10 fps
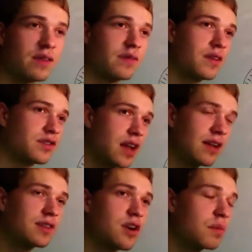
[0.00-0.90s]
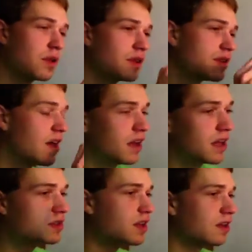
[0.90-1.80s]
If there's any turbulence,
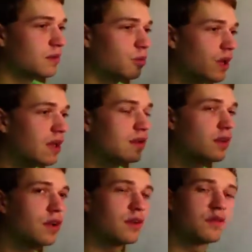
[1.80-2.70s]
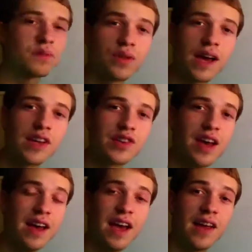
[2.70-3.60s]
it's going to wiggle all over the place,
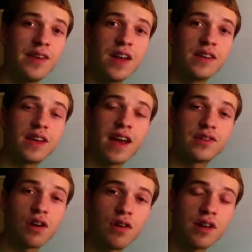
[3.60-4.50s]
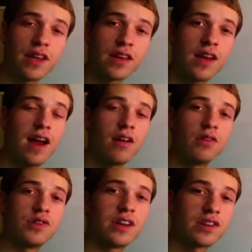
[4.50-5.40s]
and then you get turning
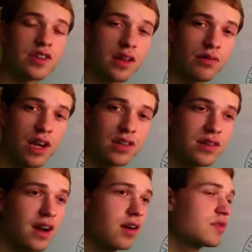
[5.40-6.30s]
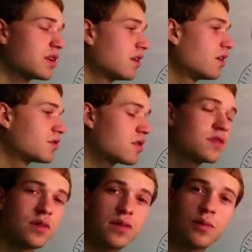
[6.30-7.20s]
errors and acceleration errors and all sorts
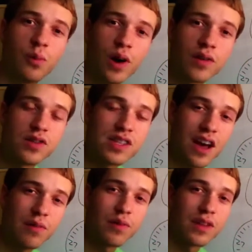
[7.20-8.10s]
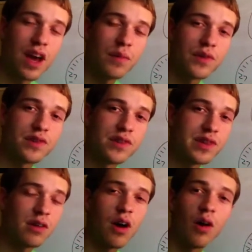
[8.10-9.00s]
of weird stuff with compasses.
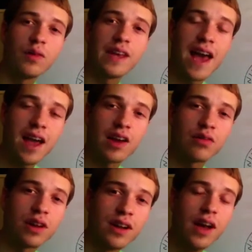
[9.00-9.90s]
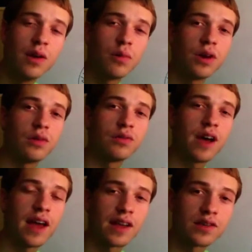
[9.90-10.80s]
They're only accurate when you're
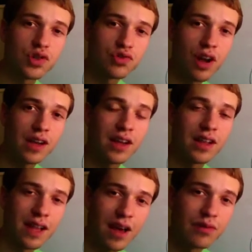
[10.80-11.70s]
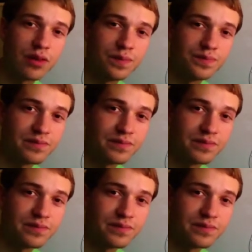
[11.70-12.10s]
flying straight and level.